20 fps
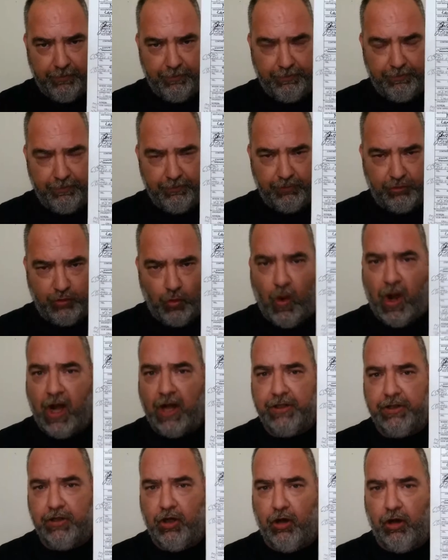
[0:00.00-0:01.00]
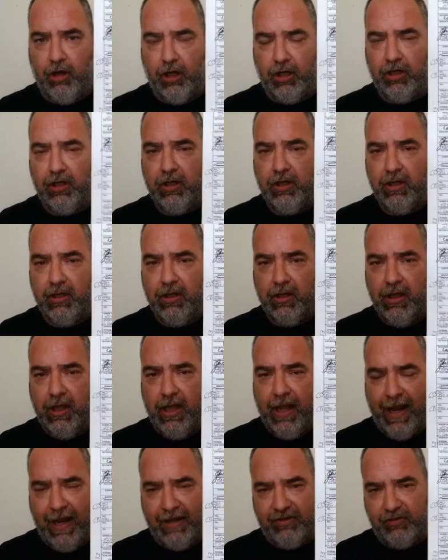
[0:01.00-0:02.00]
squad car,
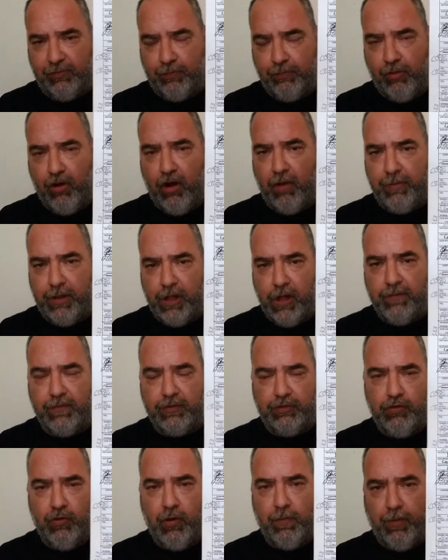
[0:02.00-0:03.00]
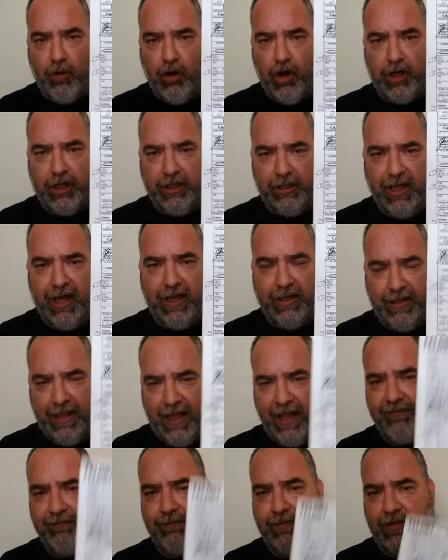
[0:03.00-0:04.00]
and brought me over to a parking lot and
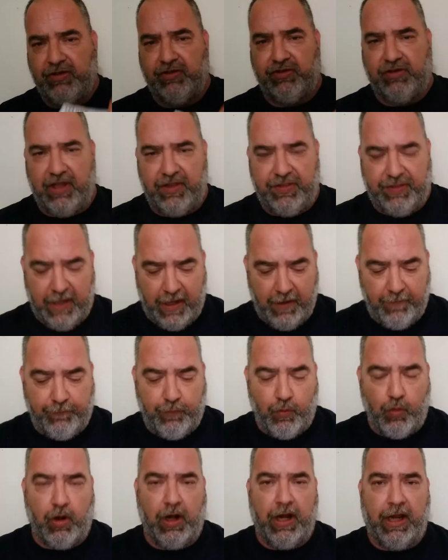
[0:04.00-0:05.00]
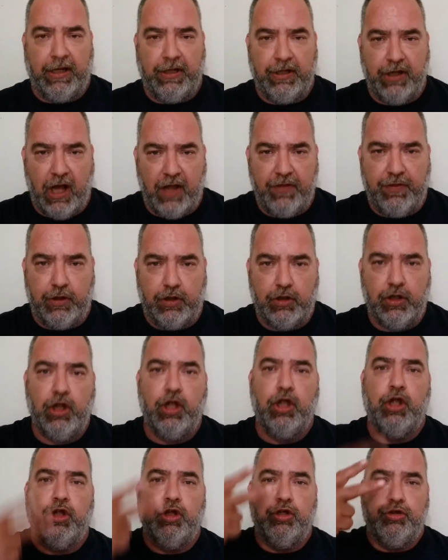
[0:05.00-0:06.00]
have me sit there for another
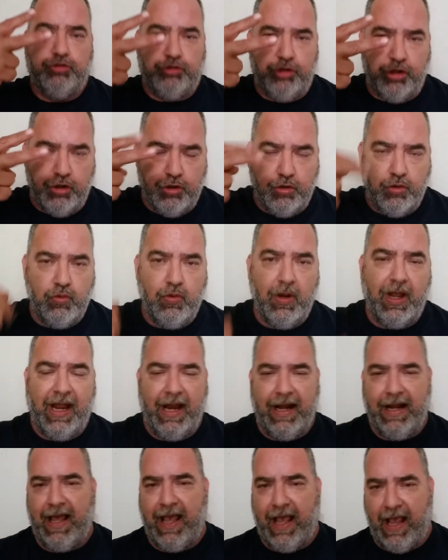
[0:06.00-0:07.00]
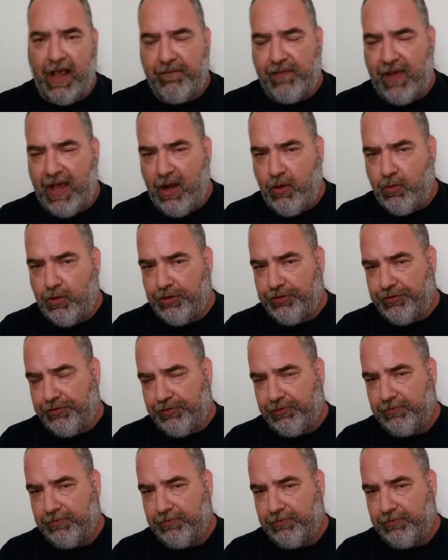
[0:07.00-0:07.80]
2.5 hours.